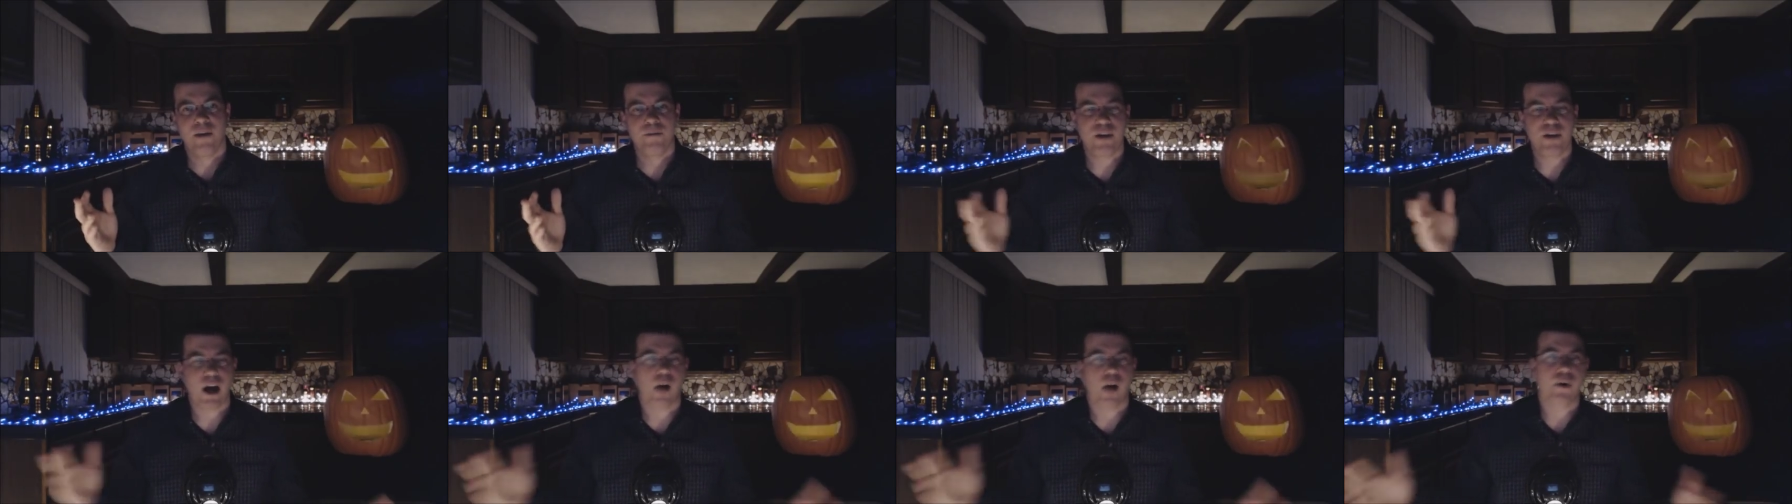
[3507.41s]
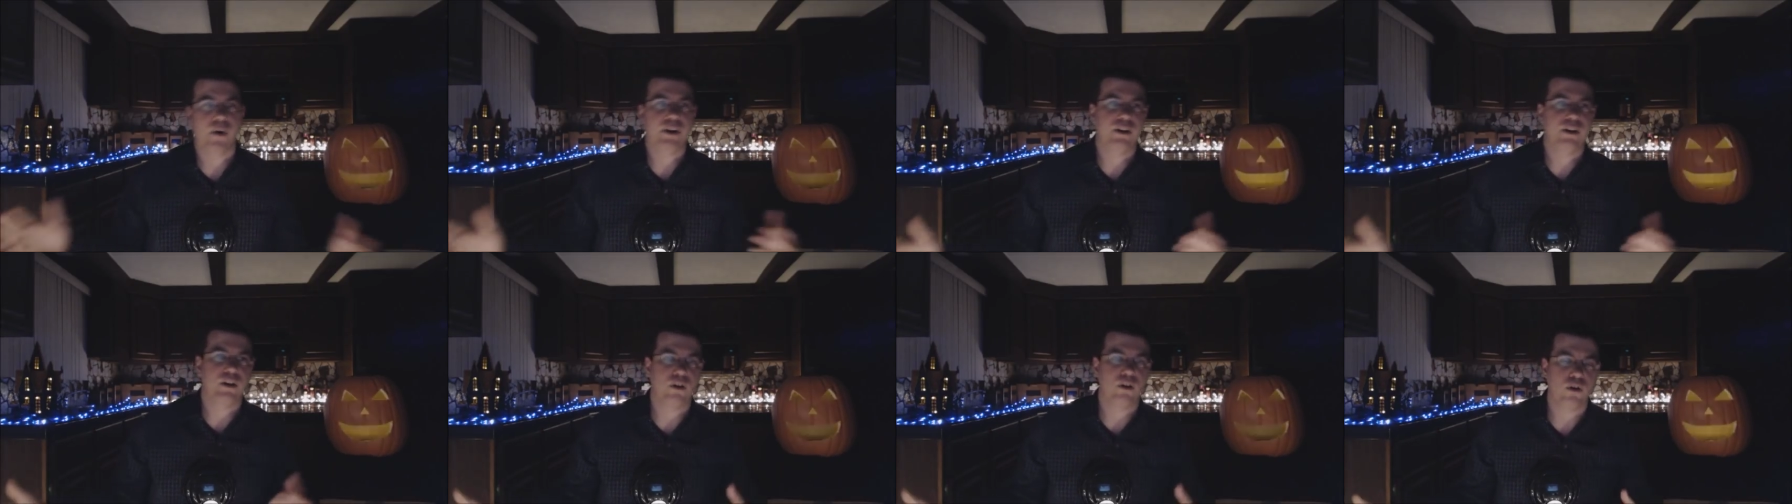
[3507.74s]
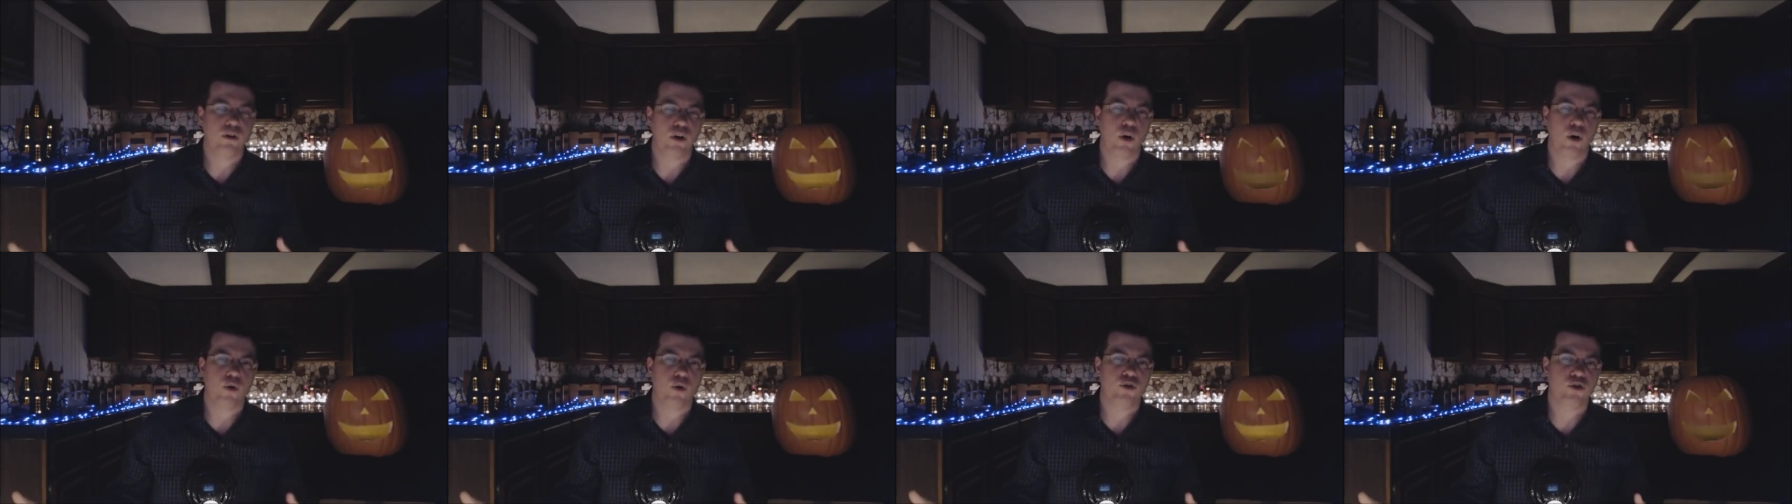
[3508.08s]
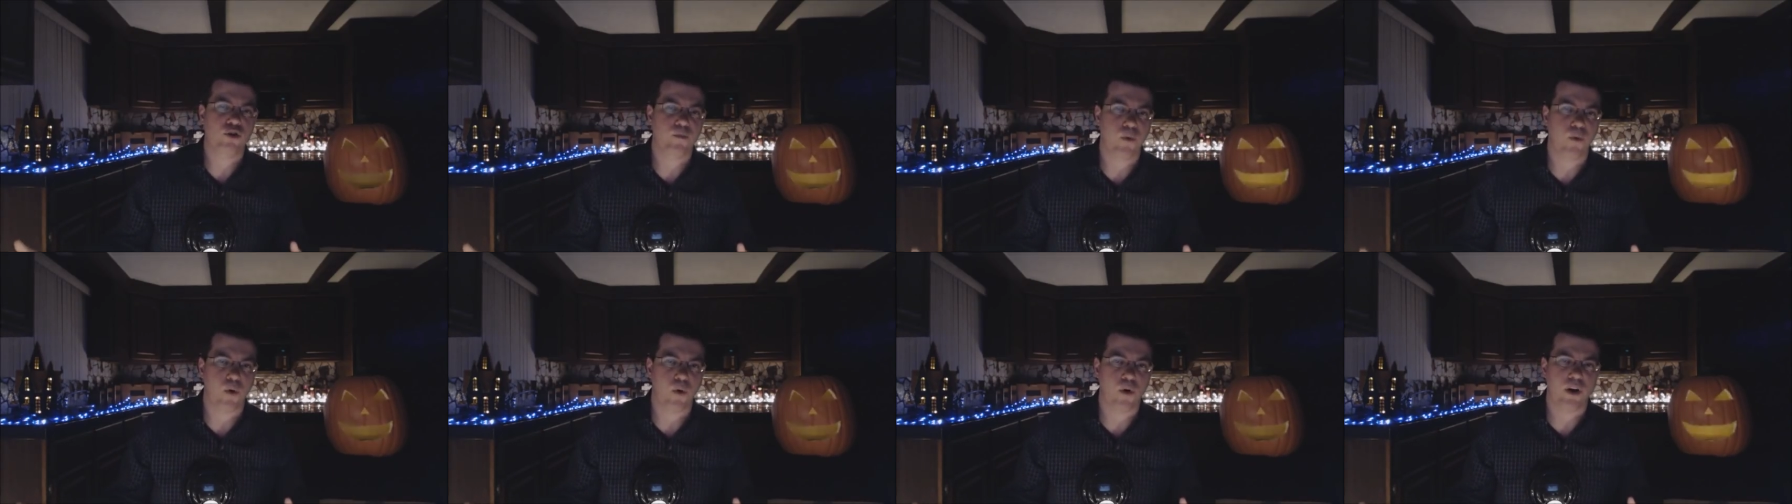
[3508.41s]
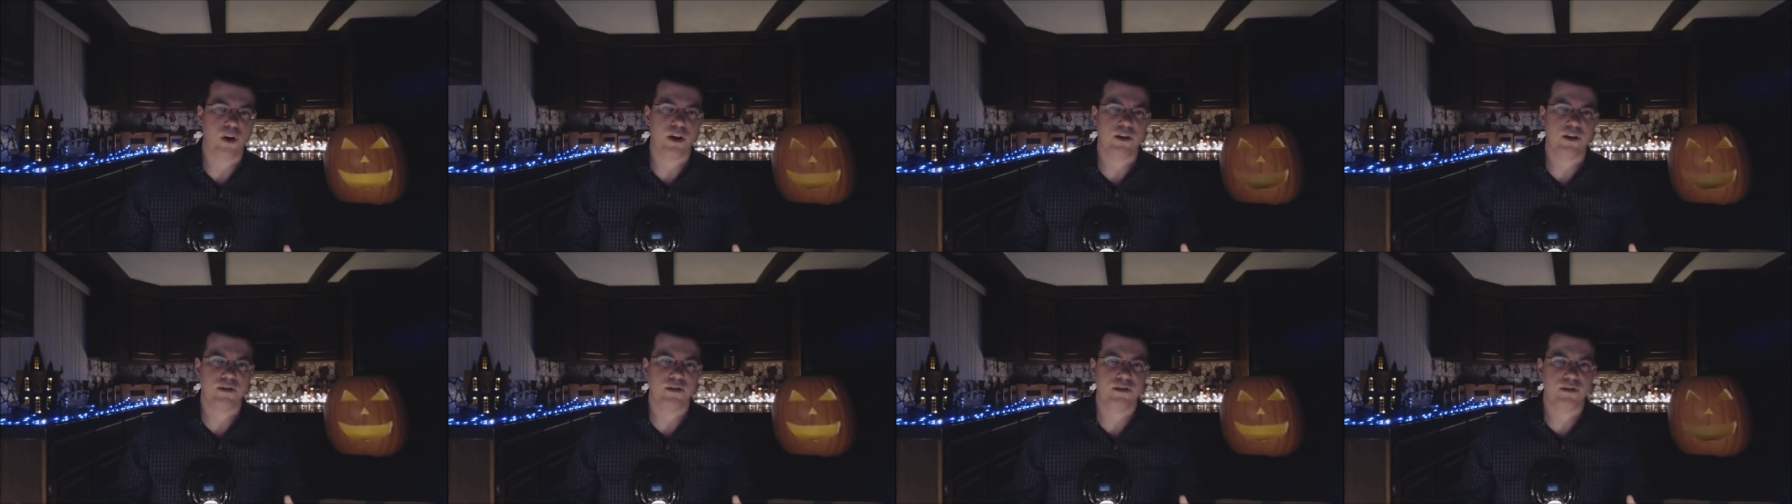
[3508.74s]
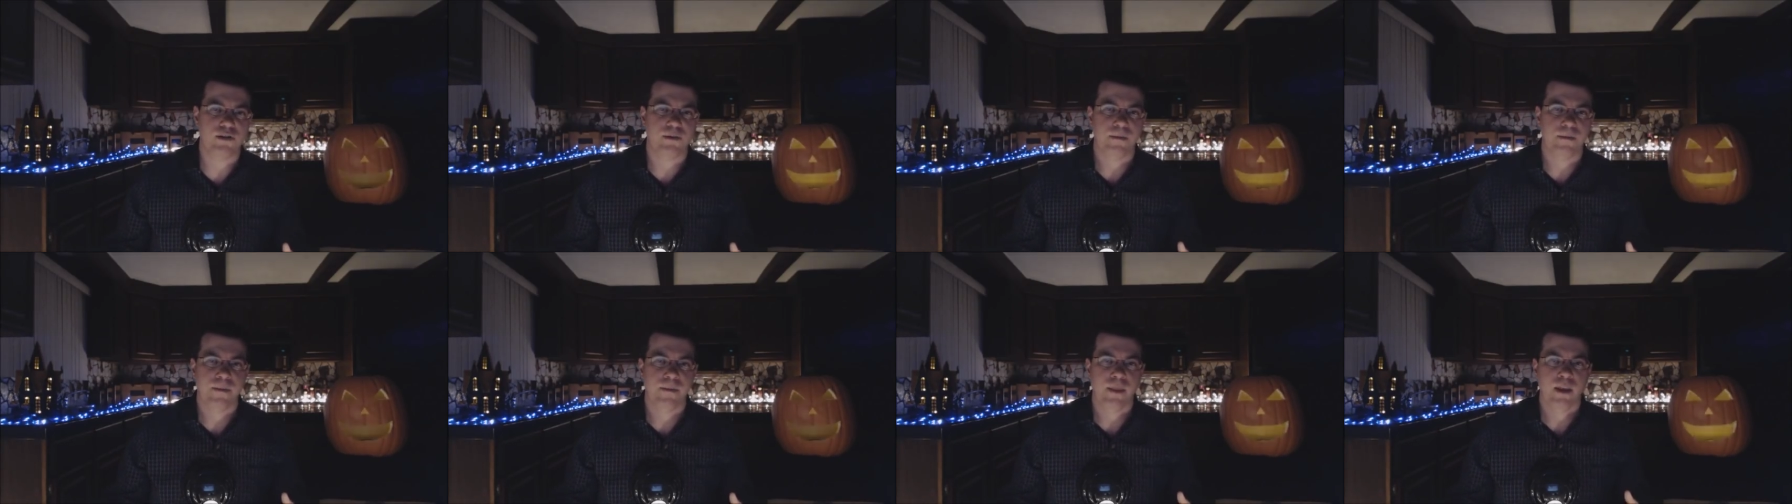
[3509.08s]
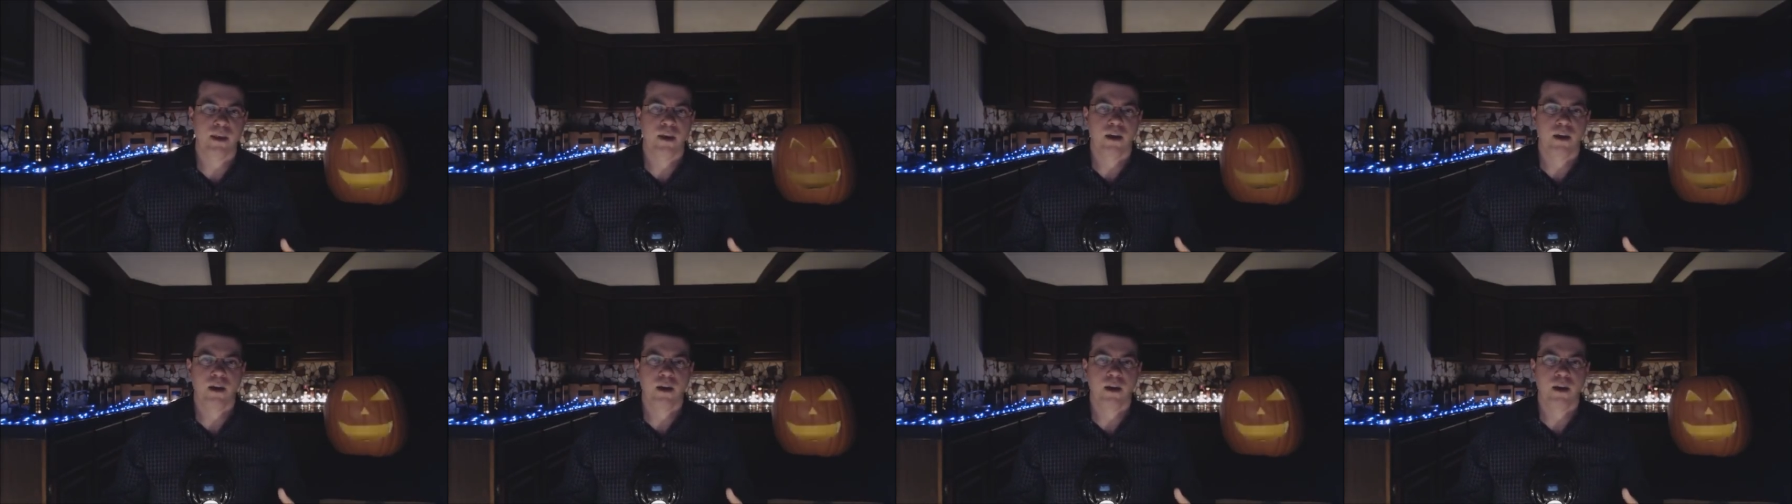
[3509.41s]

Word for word: meowing little ghost boys,